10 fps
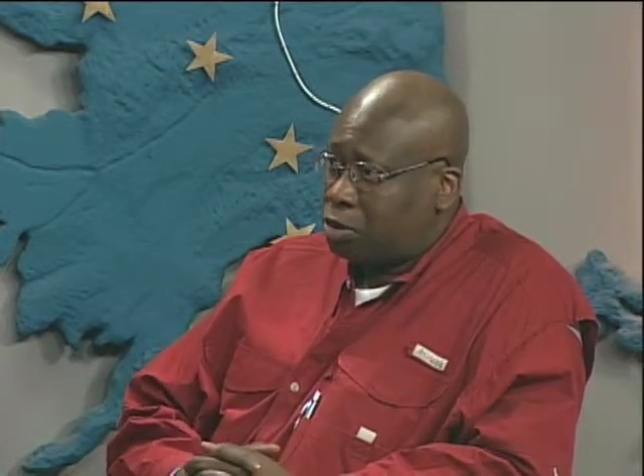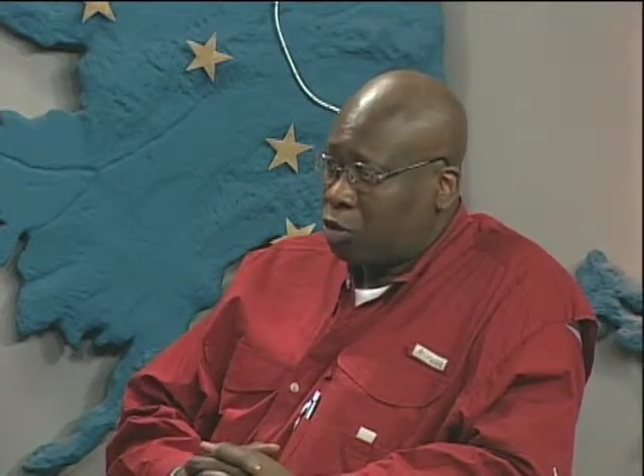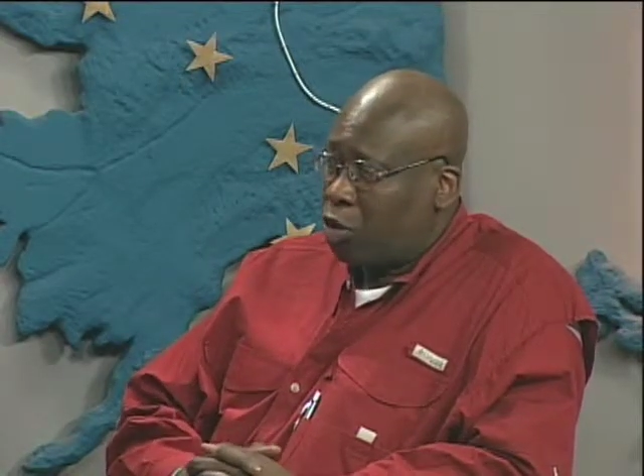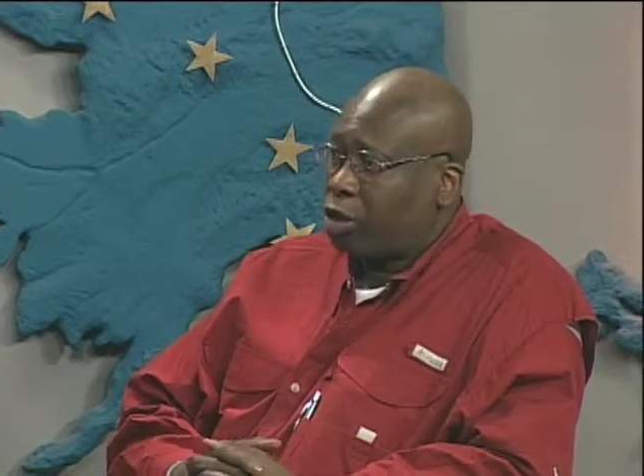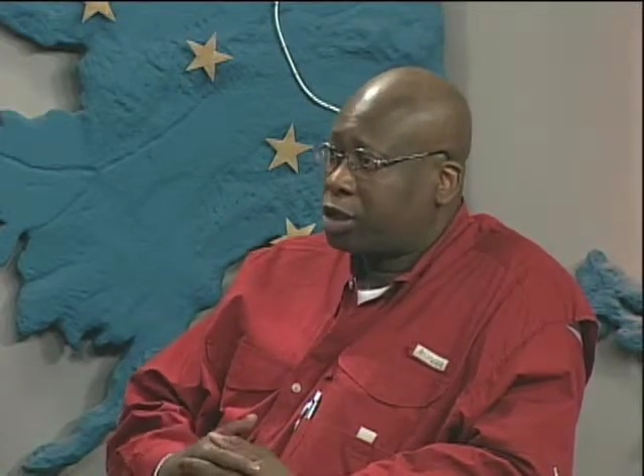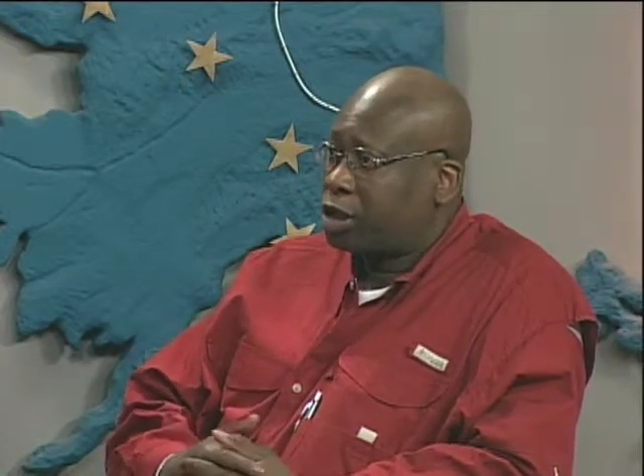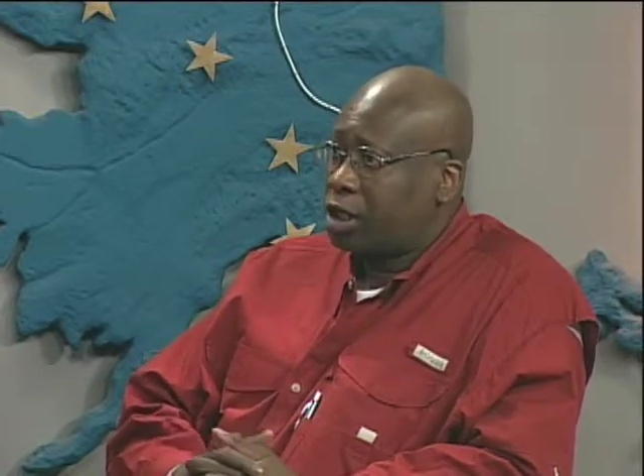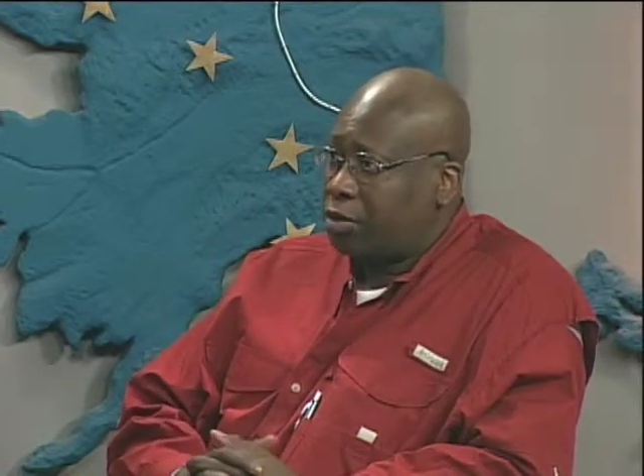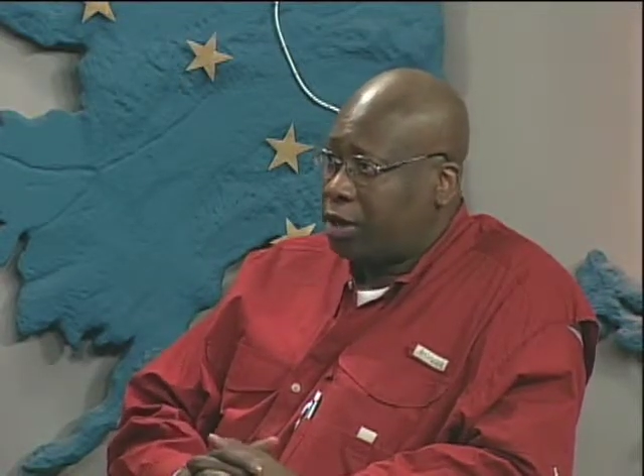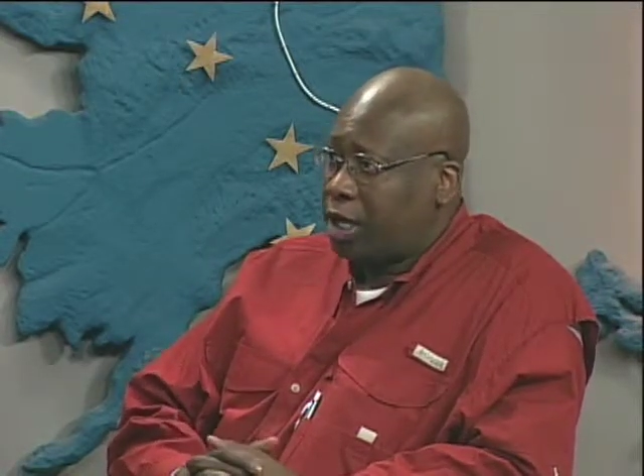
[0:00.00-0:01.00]
works
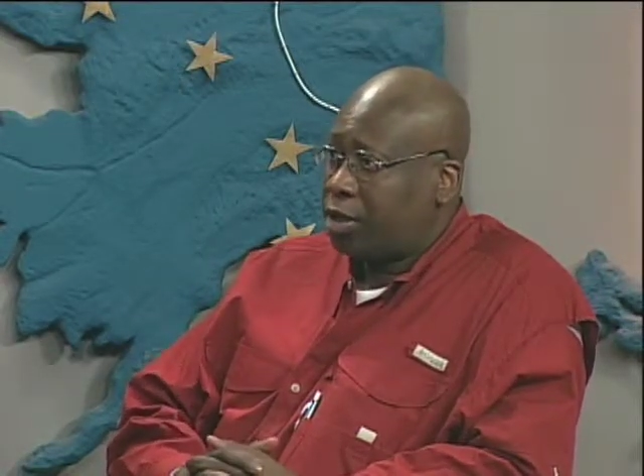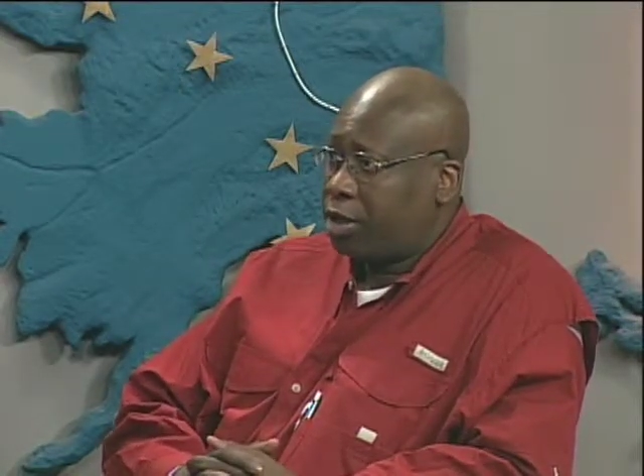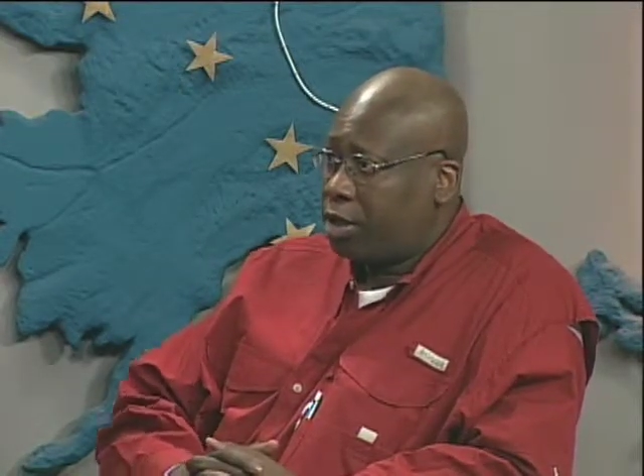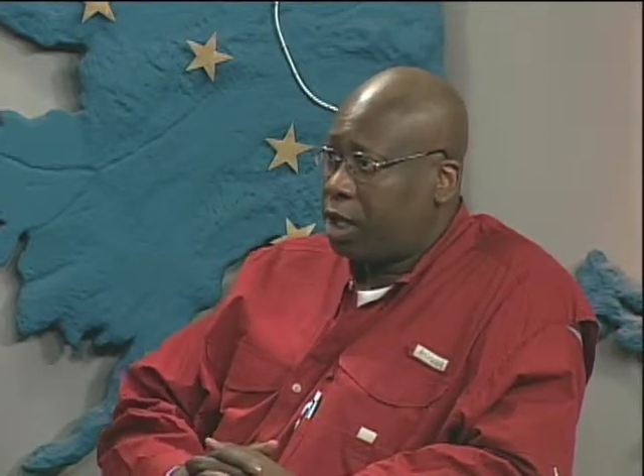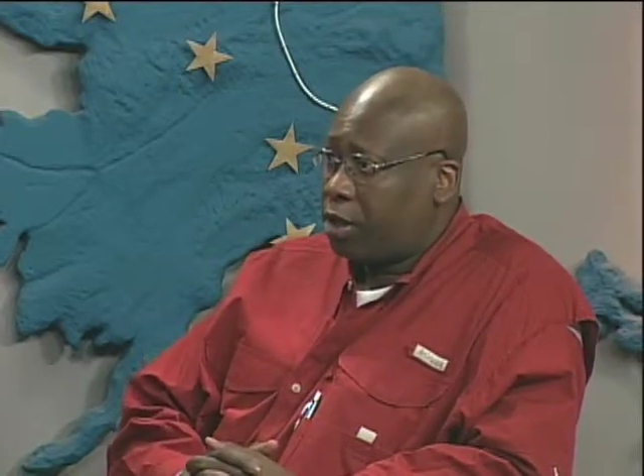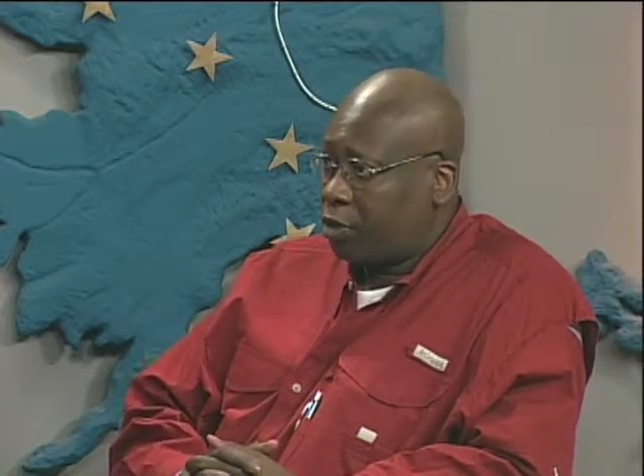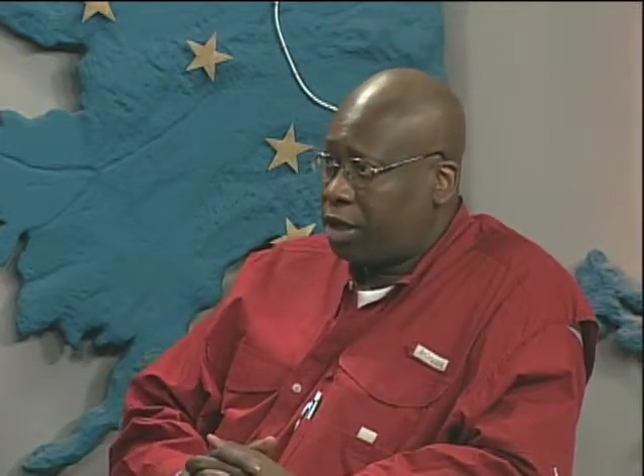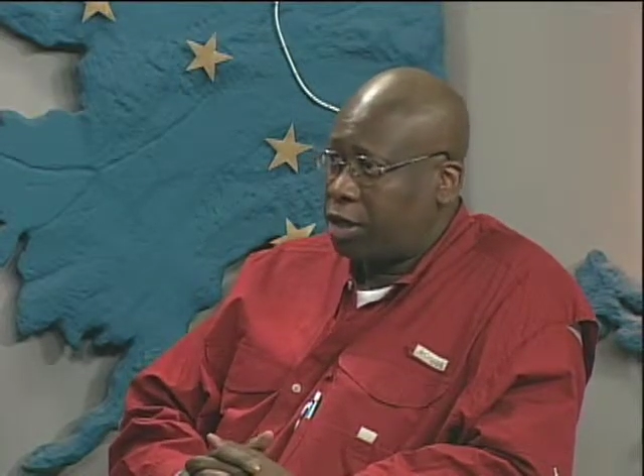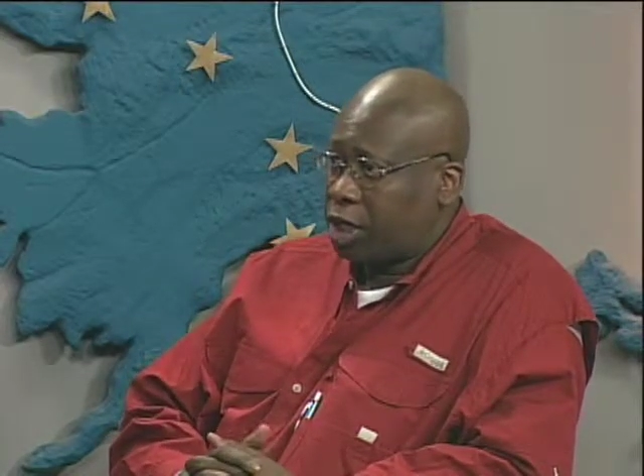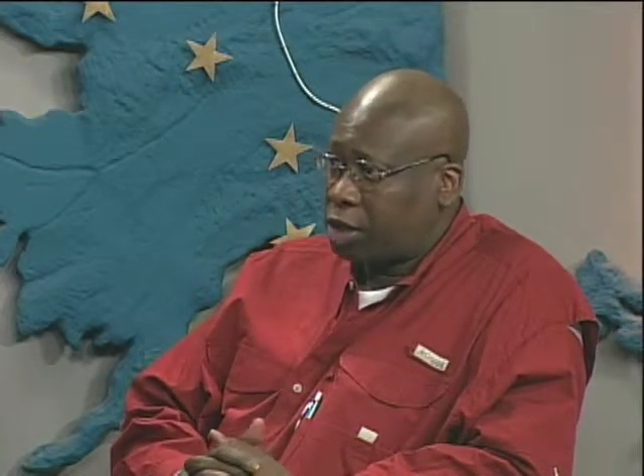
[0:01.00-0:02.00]
than in
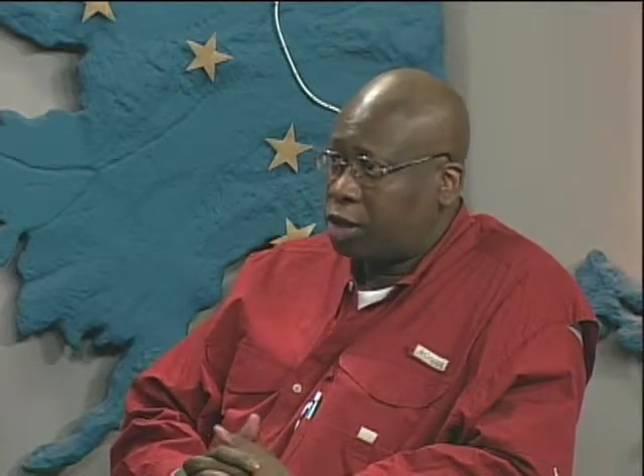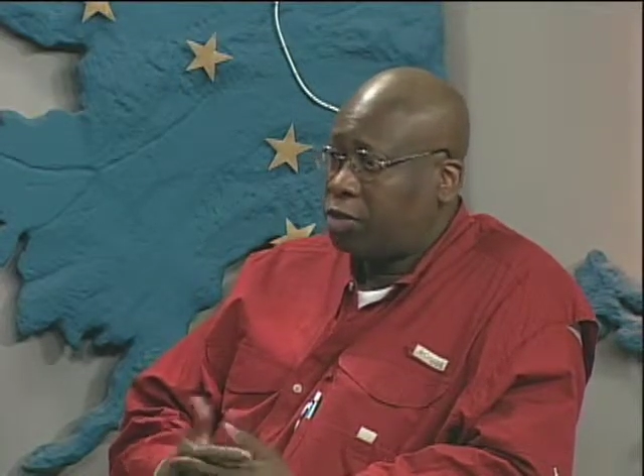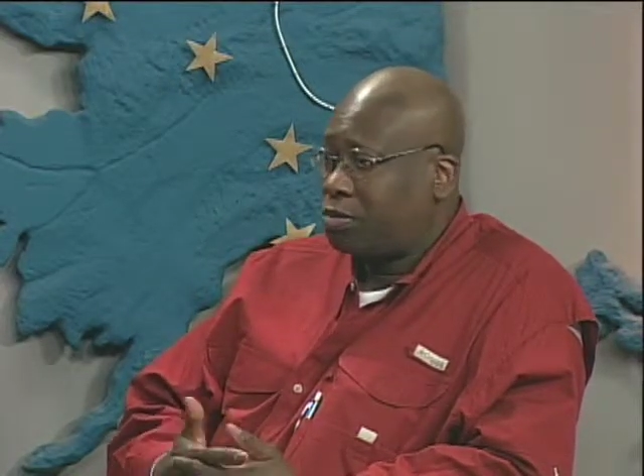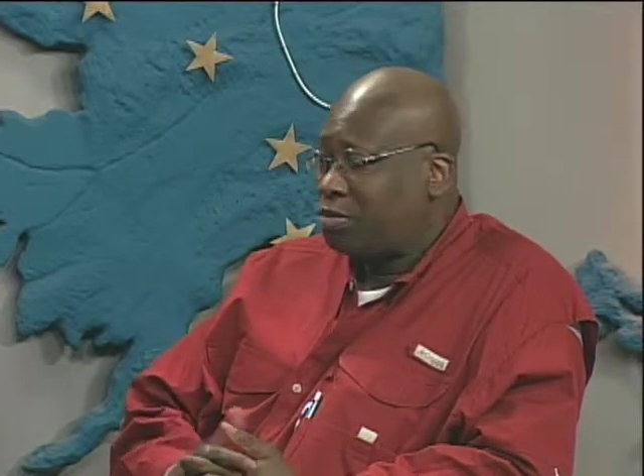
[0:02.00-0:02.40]
residential.